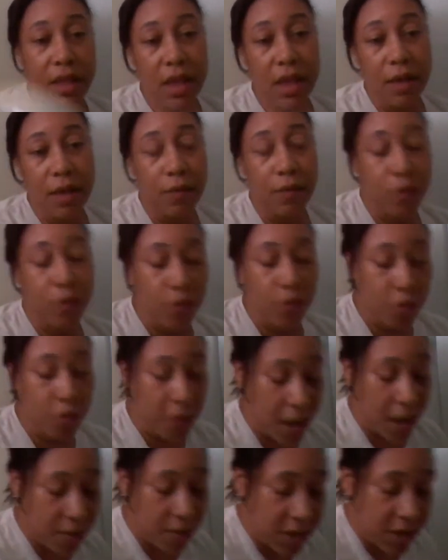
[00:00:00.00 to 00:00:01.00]
Like if you do
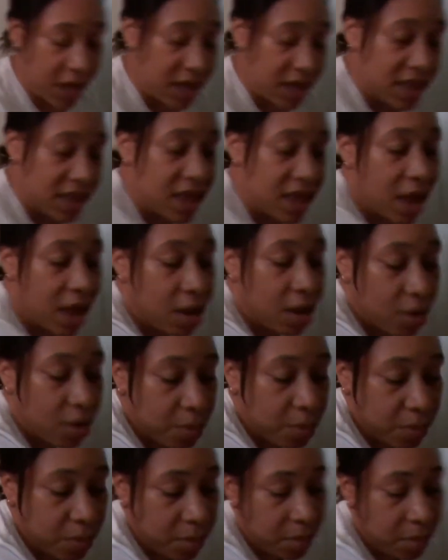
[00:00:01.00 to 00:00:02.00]
Mary Kay
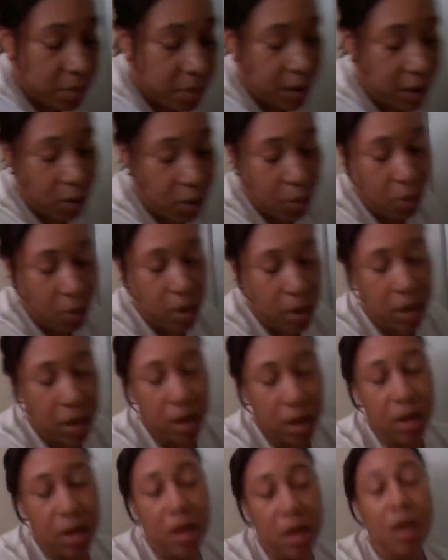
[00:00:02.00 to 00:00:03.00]
mail
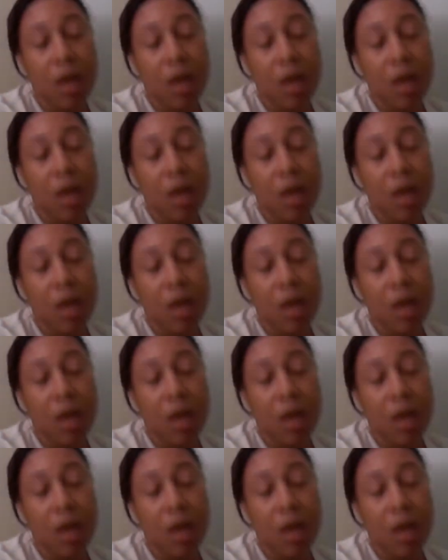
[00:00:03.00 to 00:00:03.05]
order,